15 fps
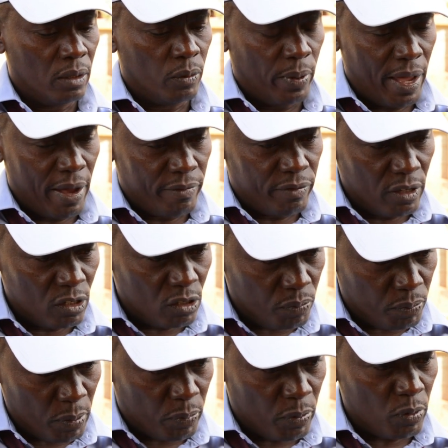We have these
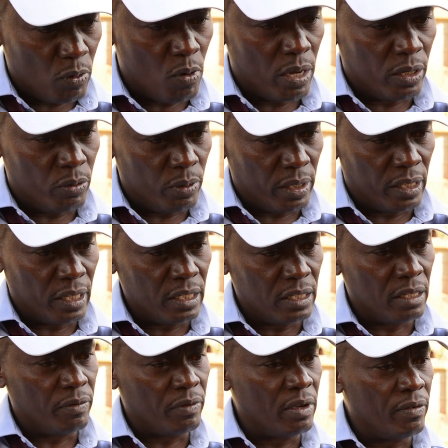people who are doing this,
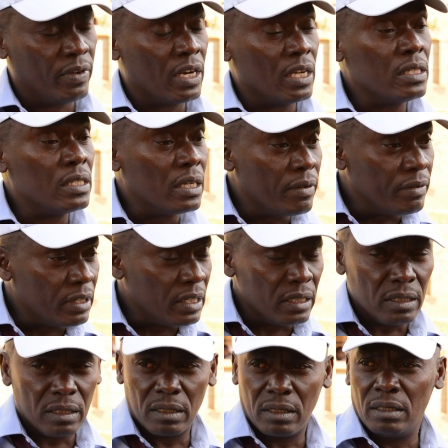they've given us the
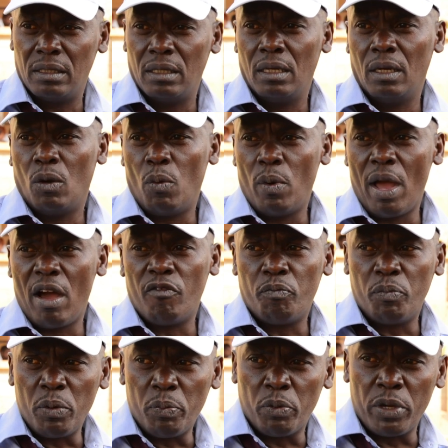evidence. We have
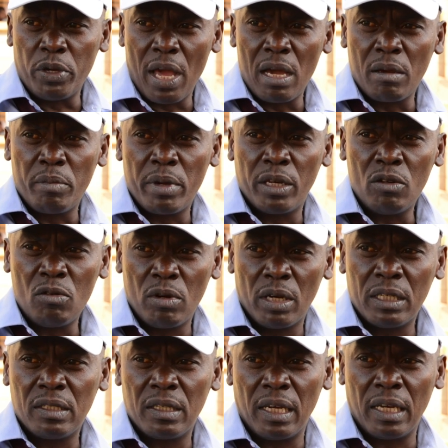people, young men, who
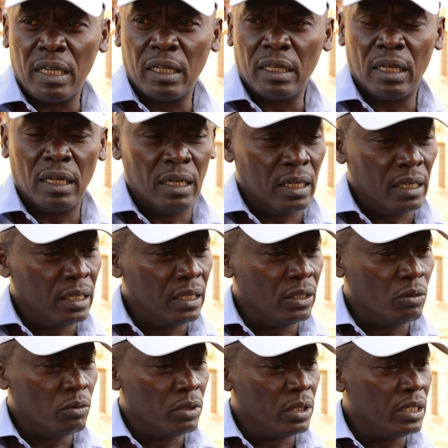are saying
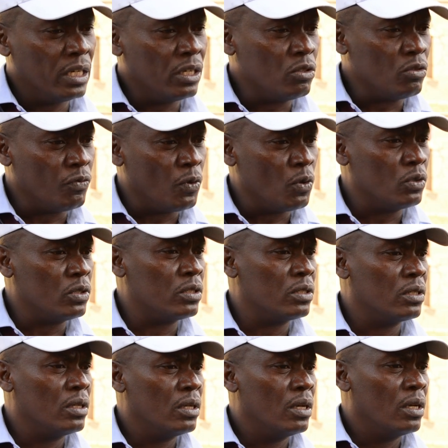you needed to vote
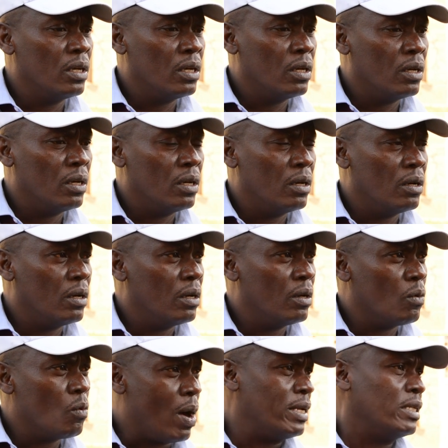
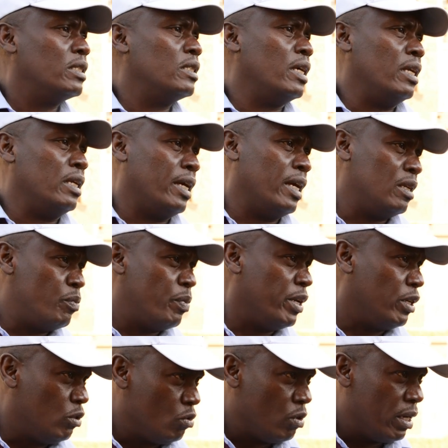once and get paid
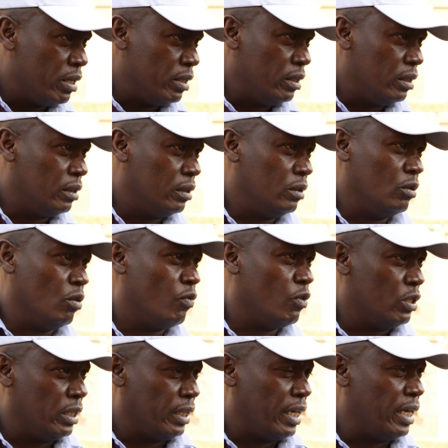200. You
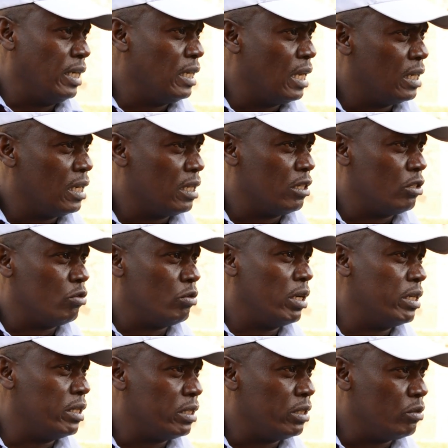vote again, another
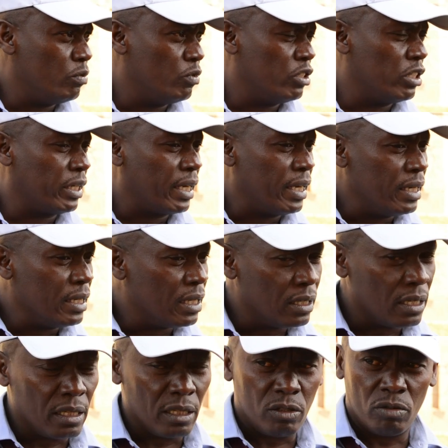200. You vote again,
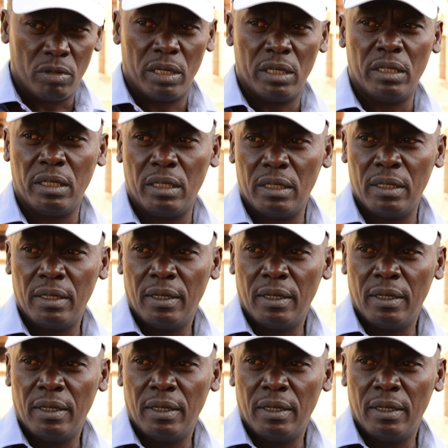another 200.